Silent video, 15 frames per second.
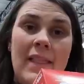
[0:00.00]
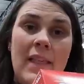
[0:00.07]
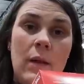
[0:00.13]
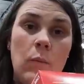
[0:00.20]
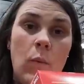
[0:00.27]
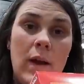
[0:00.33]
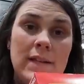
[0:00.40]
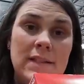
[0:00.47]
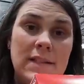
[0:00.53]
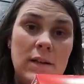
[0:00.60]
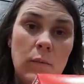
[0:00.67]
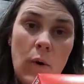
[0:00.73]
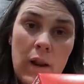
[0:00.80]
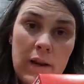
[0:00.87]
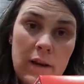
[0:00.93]
And then
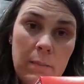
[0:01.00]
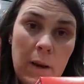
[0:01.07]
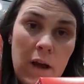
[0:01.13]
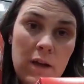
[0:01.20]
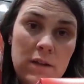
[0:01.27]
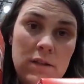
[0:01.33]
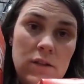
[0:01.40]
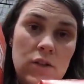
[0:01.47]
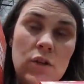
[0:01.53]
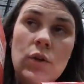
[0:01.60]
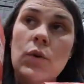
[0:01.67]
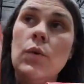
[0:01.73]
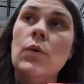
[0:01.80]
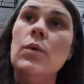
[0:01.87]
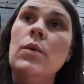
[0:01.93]
Weston wanted a box
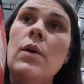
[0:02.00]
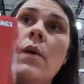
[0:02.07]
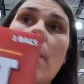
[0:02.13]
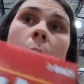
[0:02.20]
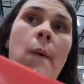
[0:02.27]
too.